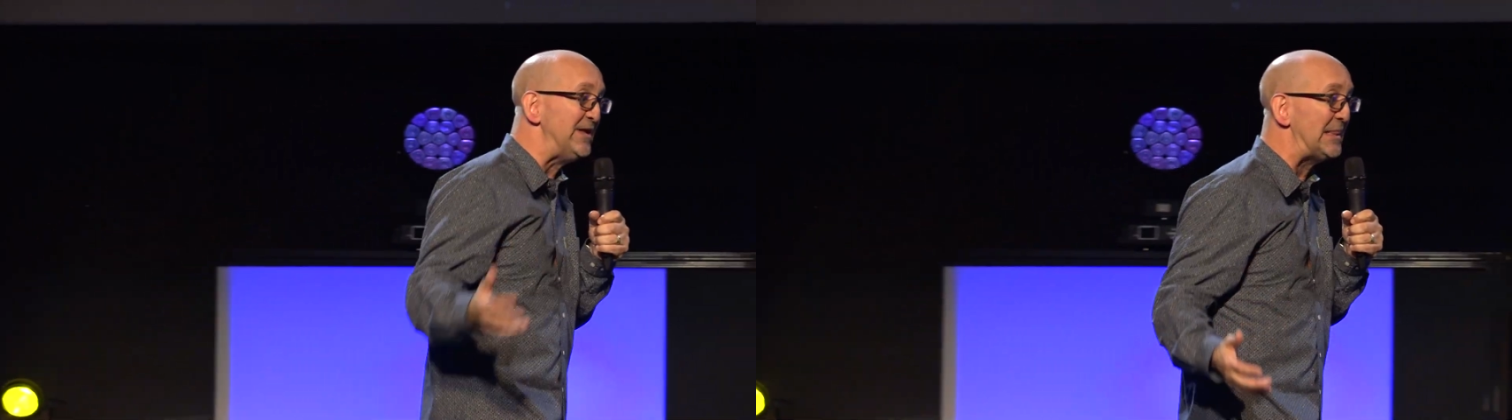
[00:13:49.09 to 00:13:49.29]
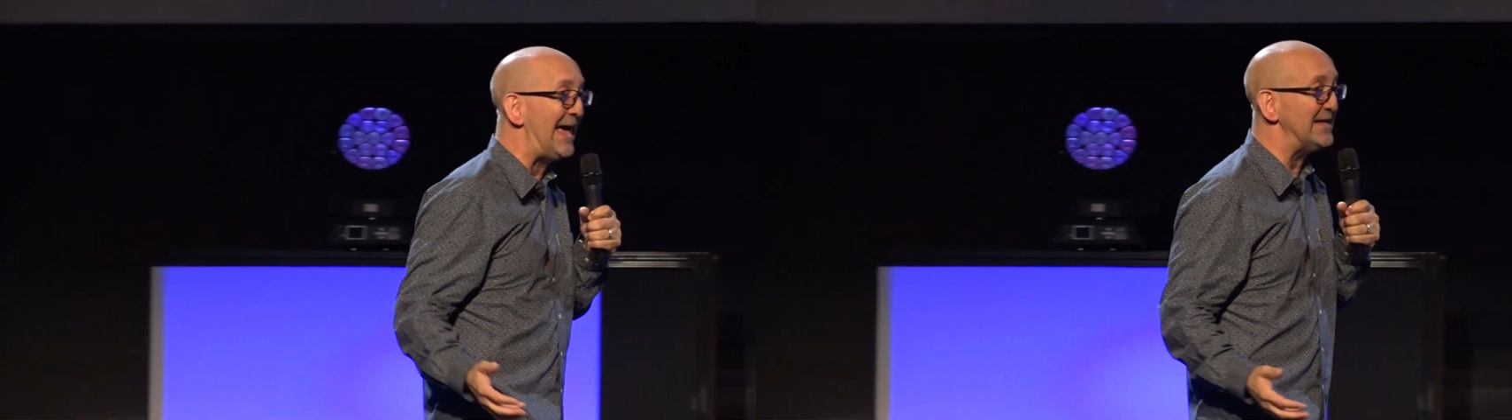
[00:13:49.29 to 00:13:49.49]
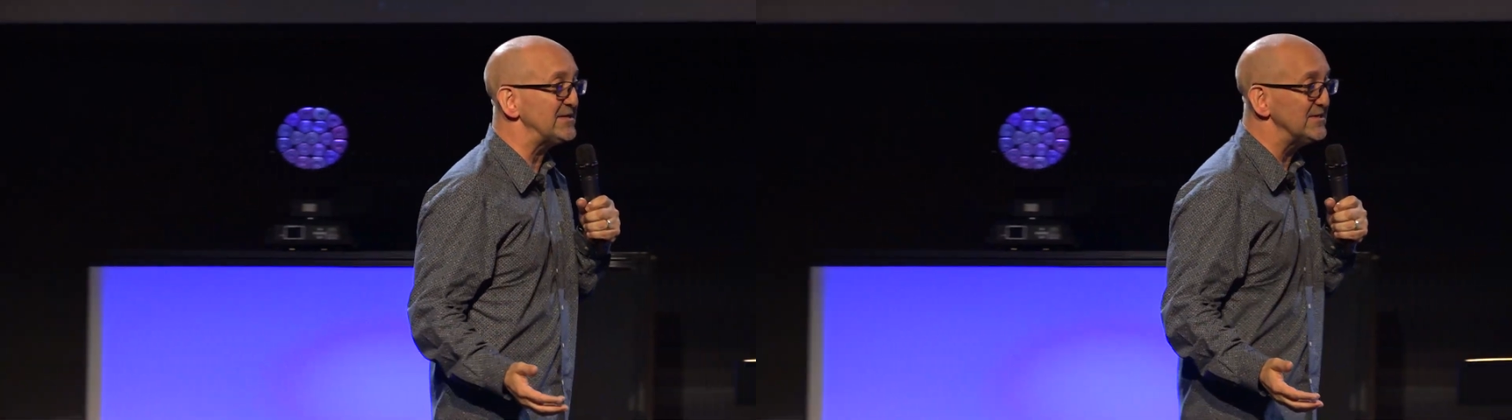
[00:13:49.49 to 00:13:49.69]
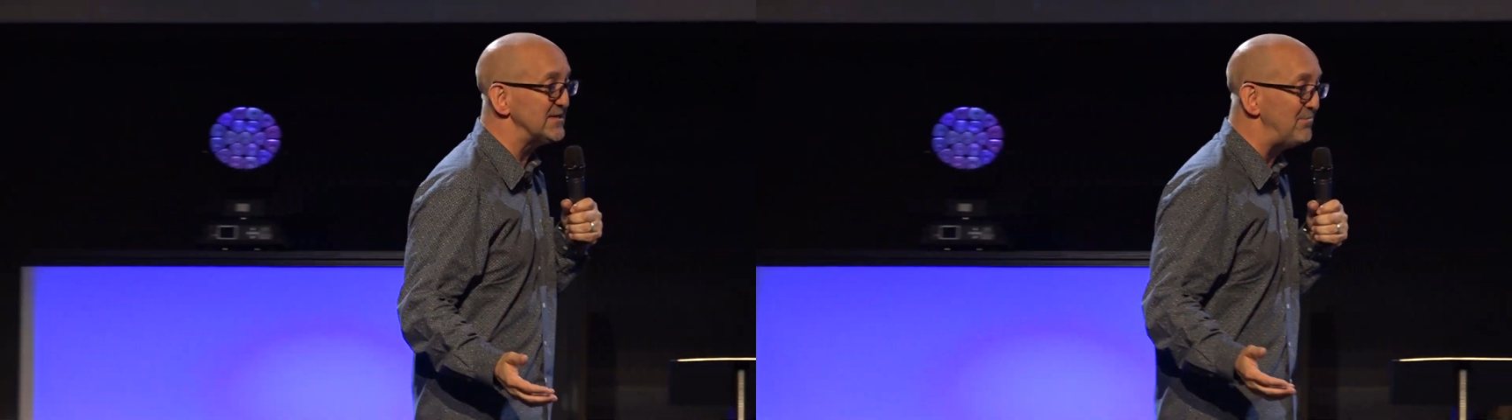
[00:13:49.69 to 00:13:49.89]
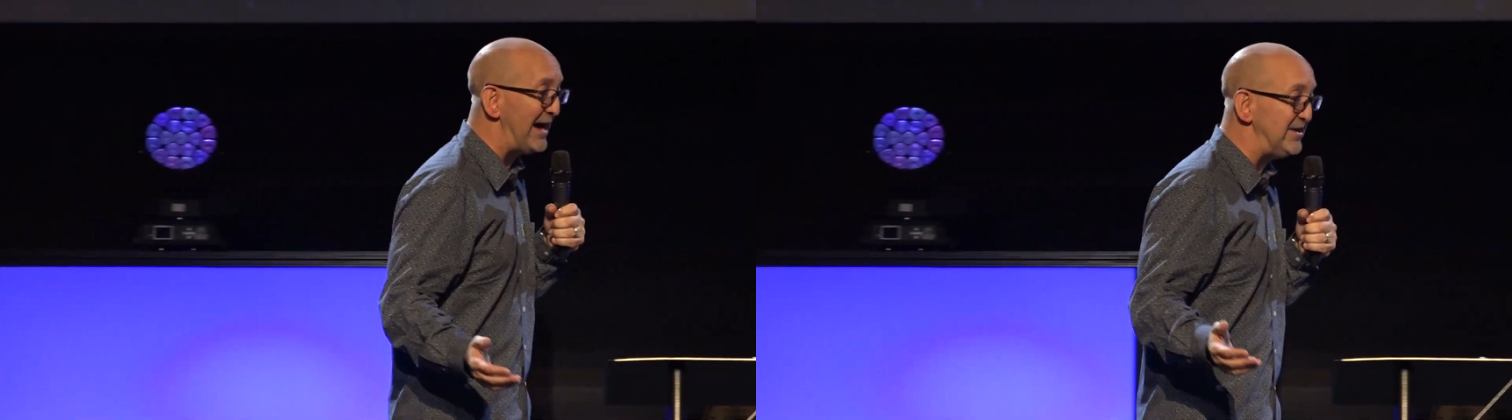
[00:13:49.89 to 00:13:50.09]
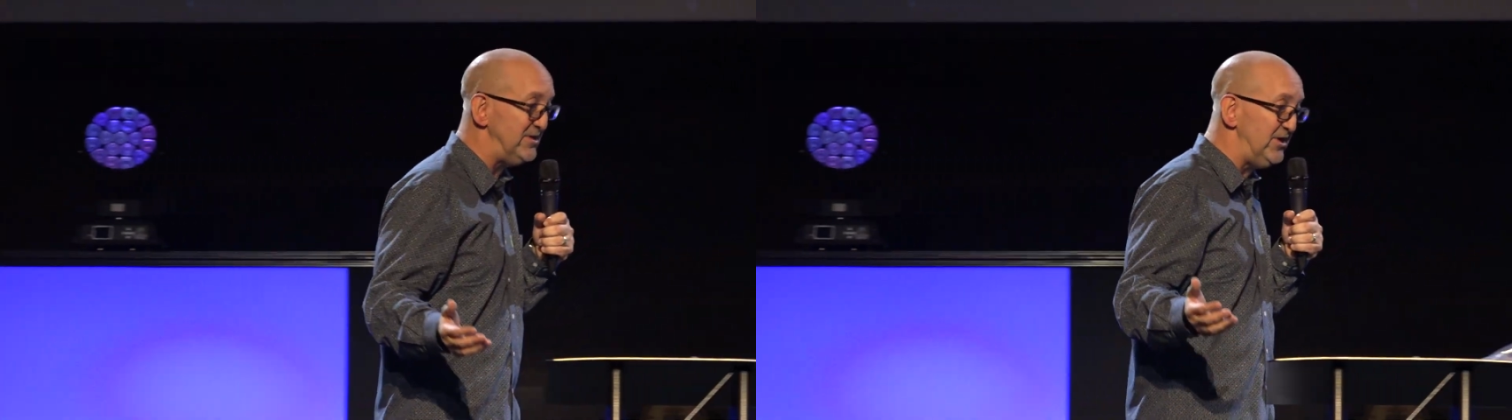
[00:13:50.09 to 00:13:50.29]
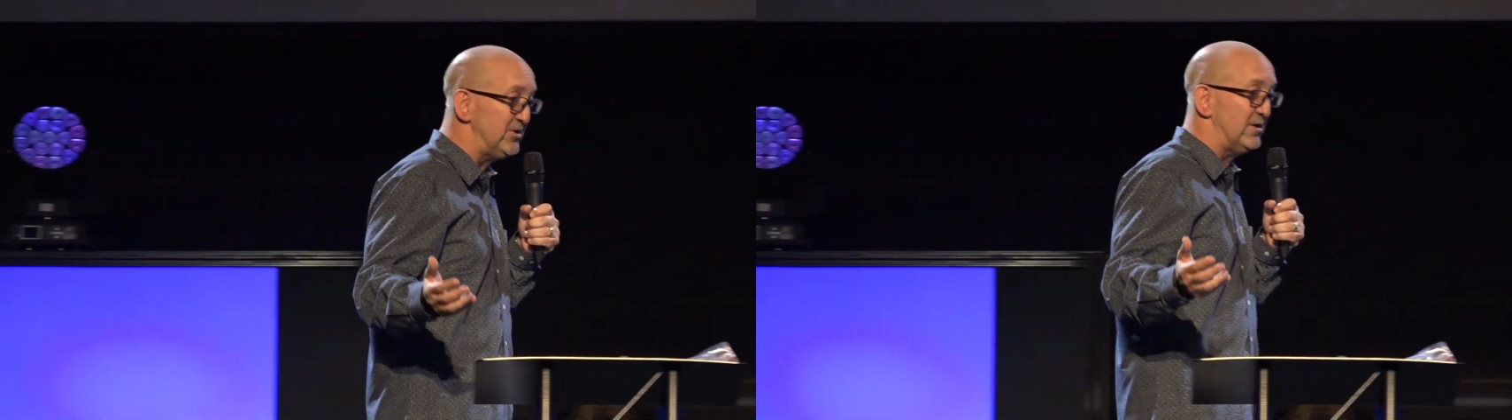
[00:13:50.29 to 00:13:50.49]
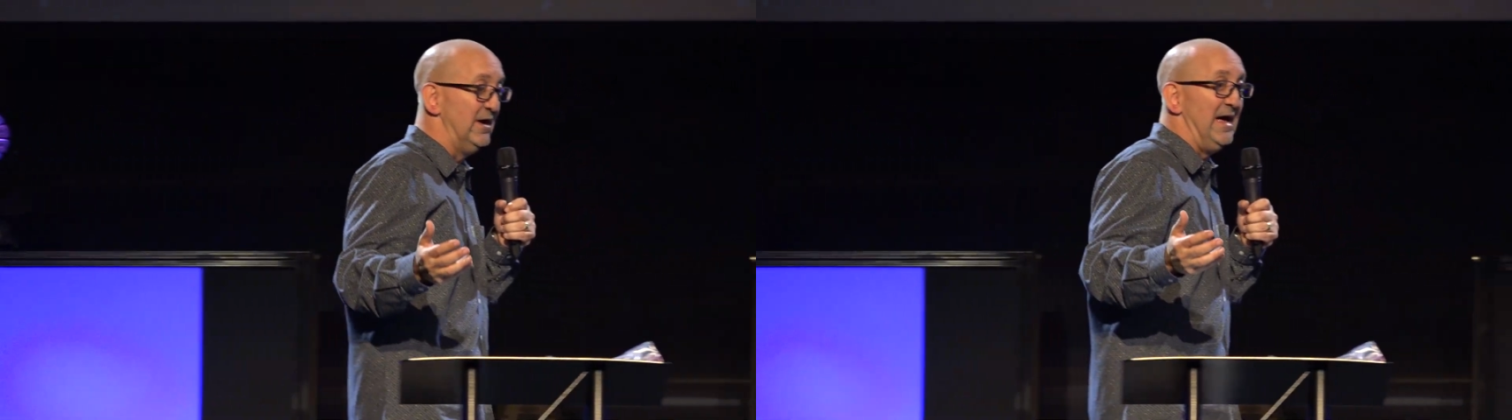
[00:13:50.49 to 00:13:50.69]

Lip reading: it lasts us about a year.